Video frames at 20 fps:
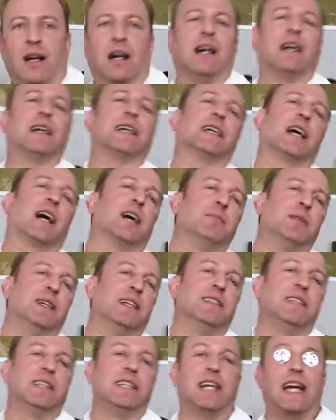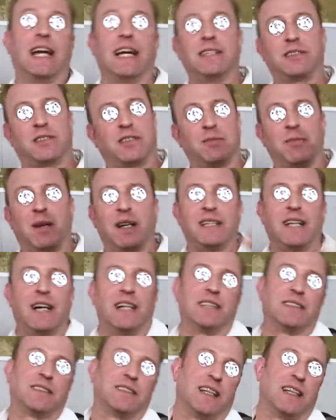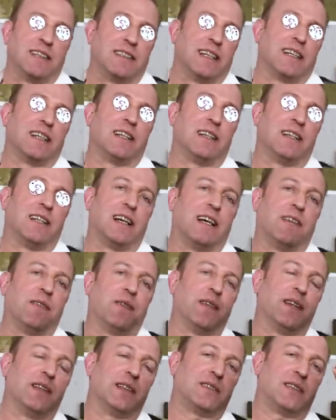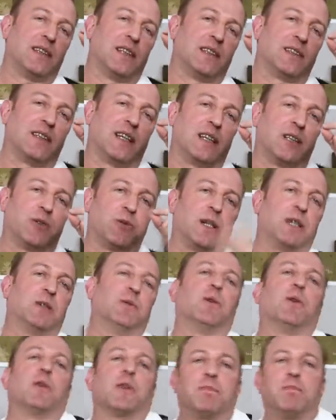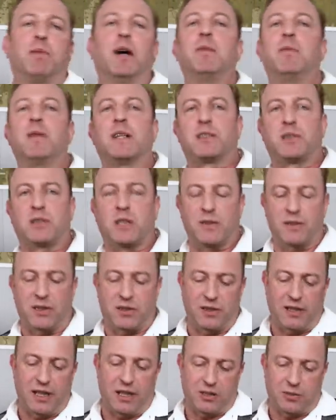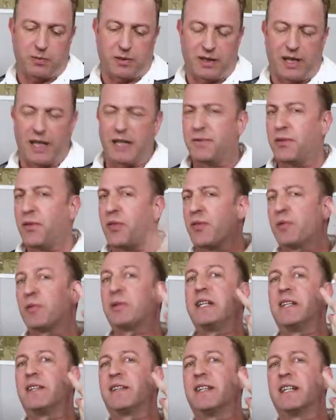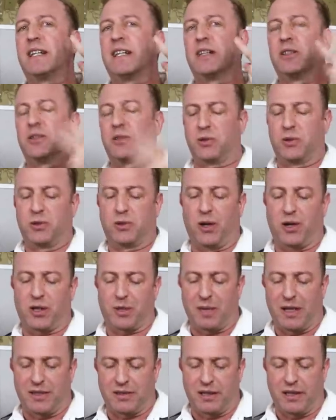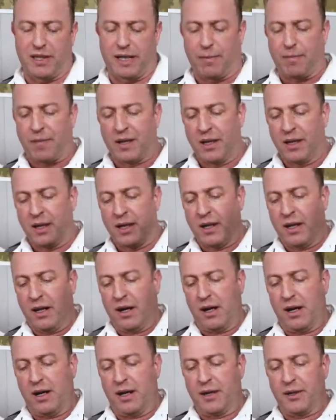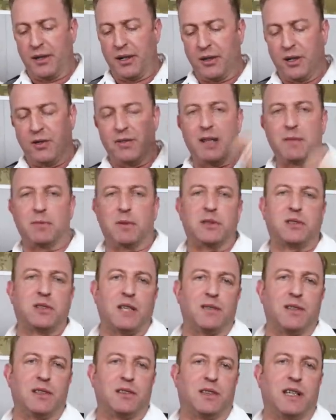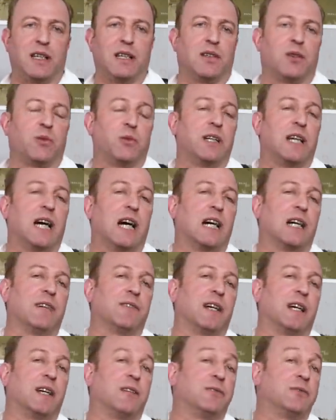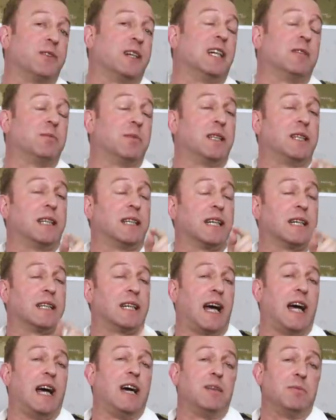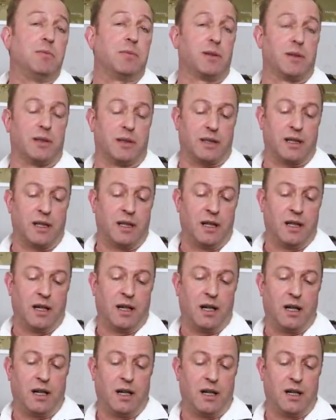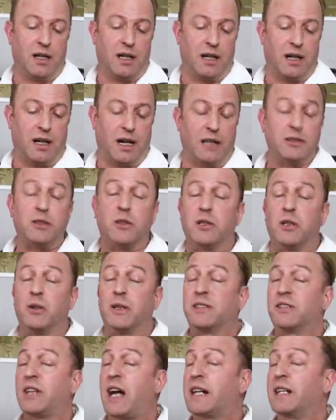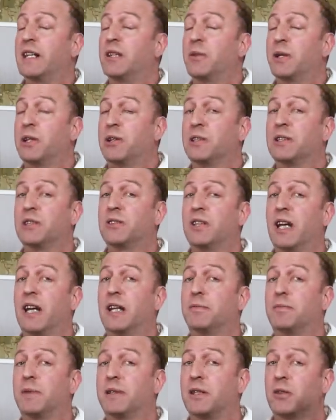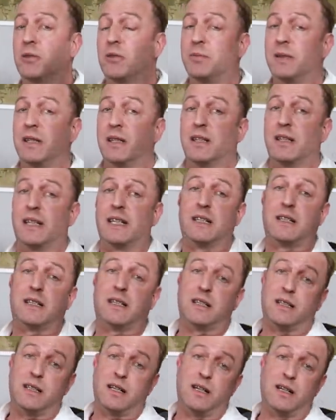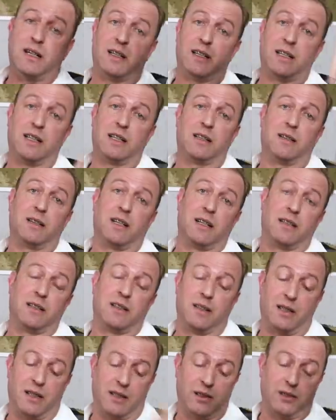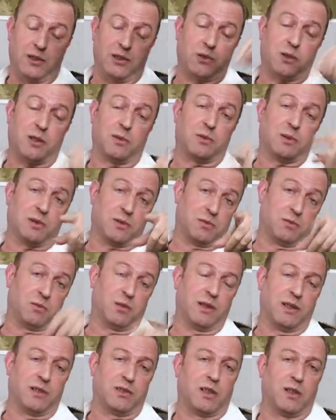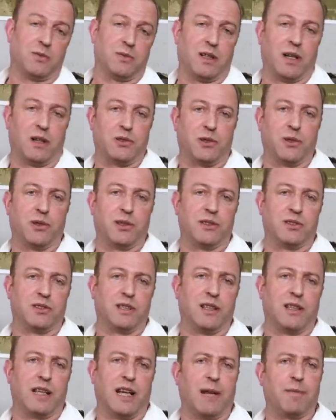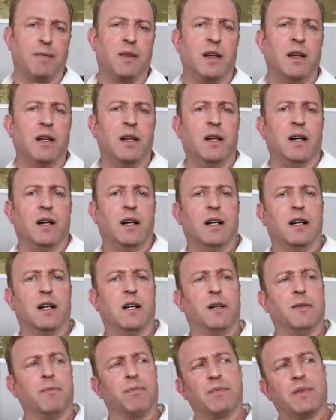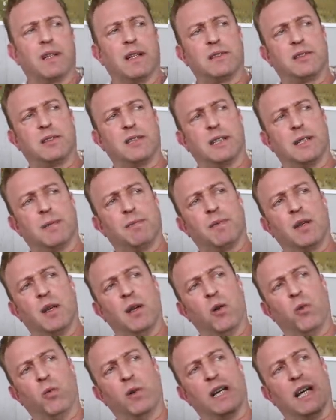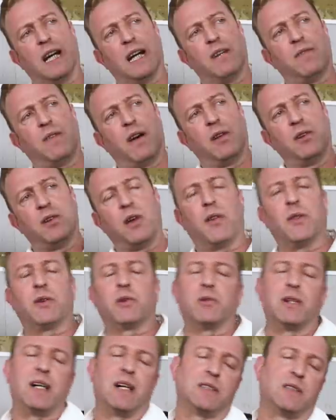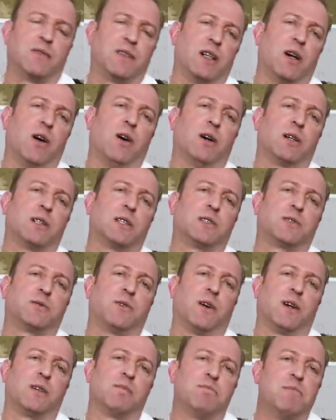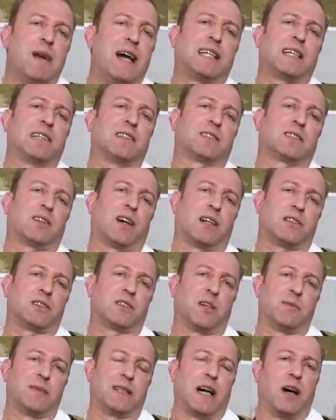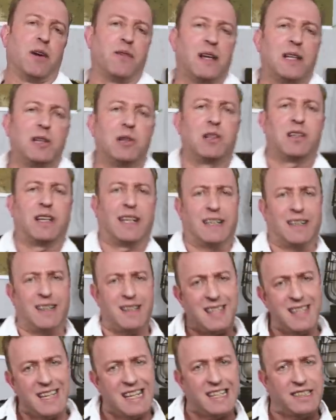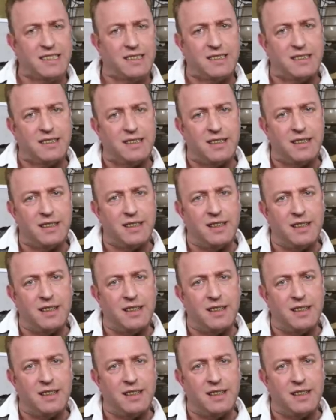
Hi, I'm Indy Ants in My Eyes Nidell, and this is a Great War public service announcement. I have three things to talk about today. On November 17th, we have a fan meeting in Hamburg. I don't know exactly where it is yet, but there will be a link in the description when this comes out, so you can see that. Let's see. We have another round of the August von Macken socks coming out. They look like this,